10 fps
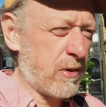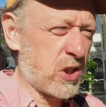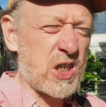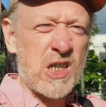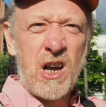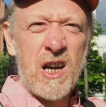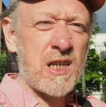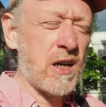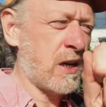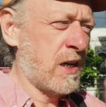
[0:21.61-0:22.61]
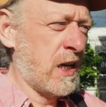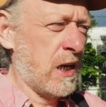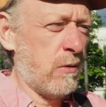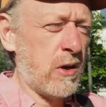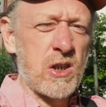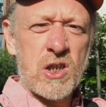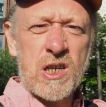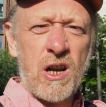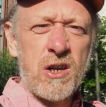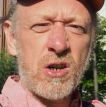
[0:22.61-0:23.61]
a slider, where you can
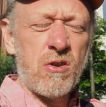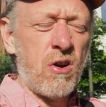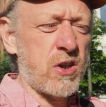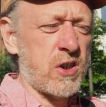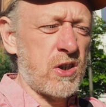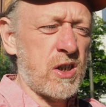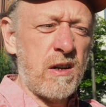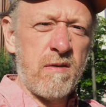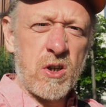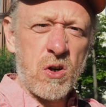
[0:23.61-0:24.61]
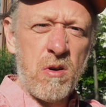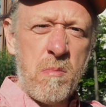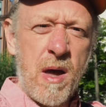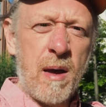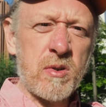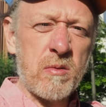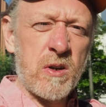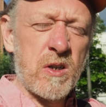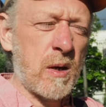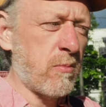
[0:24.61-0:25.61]
slide across and see Victorian maps and
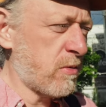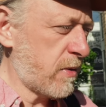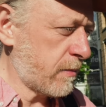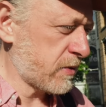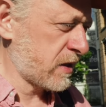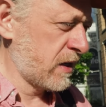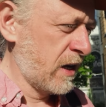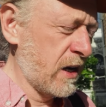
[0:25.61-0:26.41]
contemporary maps.